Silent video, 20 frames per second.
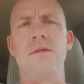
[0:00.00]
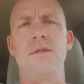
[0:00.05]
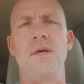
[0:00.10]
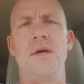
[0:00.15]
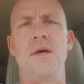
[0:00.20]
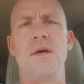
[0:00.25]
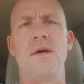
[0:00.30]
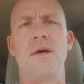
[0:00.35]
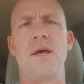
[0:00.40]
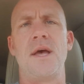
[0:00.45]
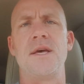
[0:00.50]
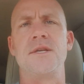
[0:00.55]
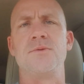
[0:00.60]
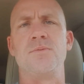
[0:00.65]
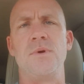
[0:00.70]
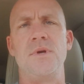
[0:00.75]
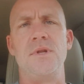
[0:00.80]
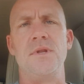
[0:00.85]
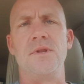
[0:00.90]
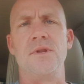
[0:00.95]
As
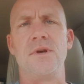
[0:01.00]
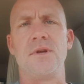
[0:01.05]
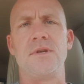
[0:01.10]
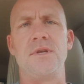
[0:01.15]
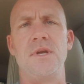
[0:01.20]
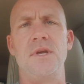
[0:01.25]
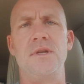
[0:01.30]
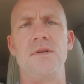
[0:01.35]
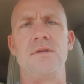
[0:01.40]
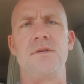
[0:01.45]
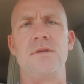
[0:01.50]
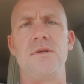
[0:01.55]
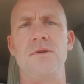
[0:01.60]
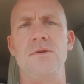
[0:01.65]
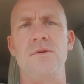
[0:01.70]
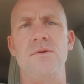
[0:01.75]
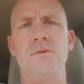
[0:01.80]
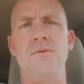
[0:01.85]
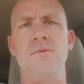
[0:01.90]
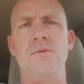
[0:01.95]
we looked
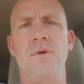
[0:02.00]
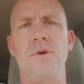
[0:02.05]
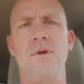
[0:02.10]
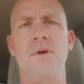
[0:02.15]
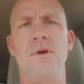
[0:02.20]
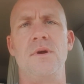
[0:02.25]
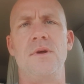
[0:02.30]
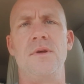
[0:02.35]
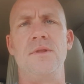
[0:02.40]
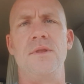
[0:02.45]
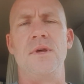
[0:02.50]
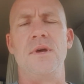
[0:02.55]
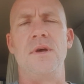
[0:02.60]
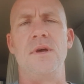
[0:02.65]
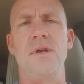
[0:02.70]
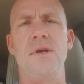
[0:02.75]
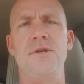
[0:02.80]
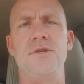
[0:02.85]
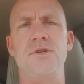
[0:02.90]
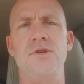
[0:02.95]
into
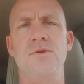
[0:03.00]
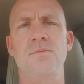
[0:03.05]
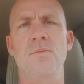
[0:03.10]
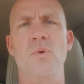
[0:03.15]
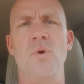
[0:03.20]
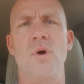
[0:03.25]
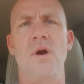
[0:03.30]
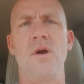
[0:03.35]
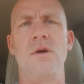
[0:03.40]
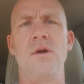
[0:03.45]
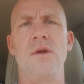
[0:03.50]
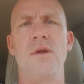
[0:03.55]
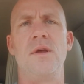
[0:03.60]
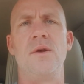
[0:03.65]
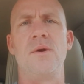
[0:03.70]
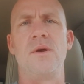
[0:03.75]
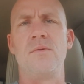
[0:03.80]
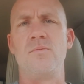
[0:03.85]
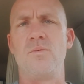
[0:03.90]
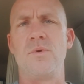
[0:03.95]
the issue more,
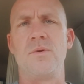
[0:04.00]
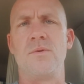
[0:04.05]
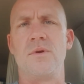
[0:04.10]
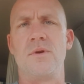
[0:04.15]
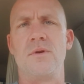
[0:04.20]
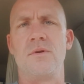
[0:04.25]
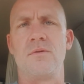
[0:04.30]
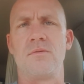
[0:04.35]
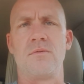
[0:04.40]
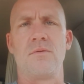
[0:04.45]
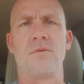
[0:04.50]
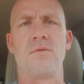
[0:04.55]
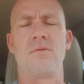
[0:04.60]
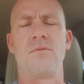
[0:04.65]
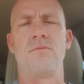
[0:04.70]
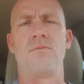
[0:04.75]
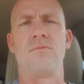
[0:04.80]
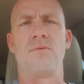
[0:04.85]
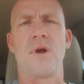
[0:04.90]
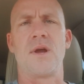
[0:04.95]
we were
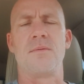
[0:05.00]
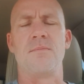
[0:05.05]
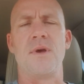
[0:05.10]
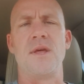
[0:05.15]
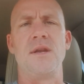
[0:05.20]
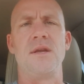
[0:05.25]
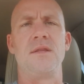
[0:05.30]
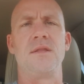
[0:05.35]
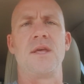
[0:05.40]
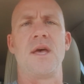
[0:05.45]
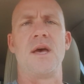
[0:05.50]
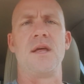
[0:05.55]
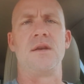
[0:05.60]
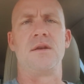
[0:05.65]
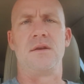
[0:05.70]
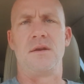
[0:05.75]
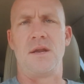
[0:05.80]
recommending that